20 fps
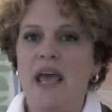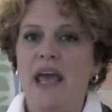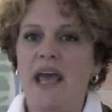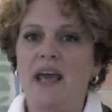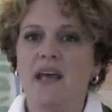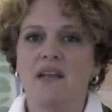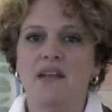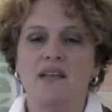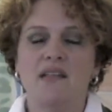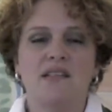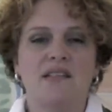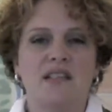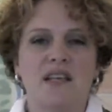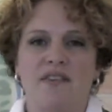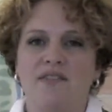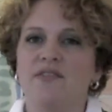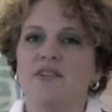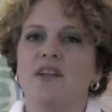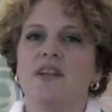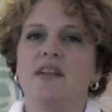and
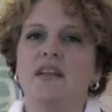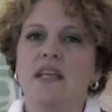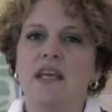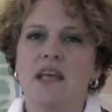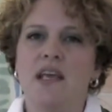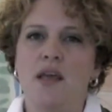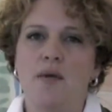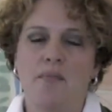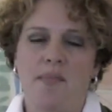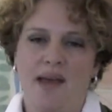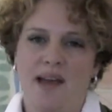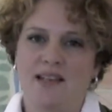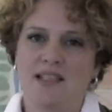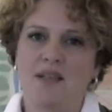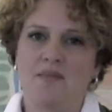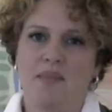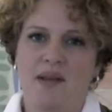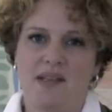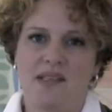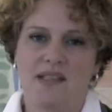definitely
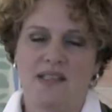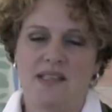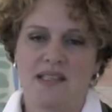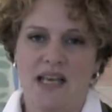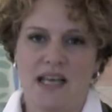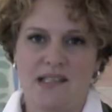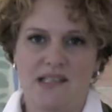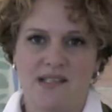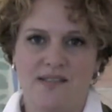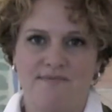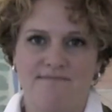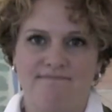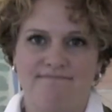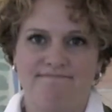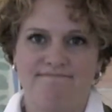impacted my success.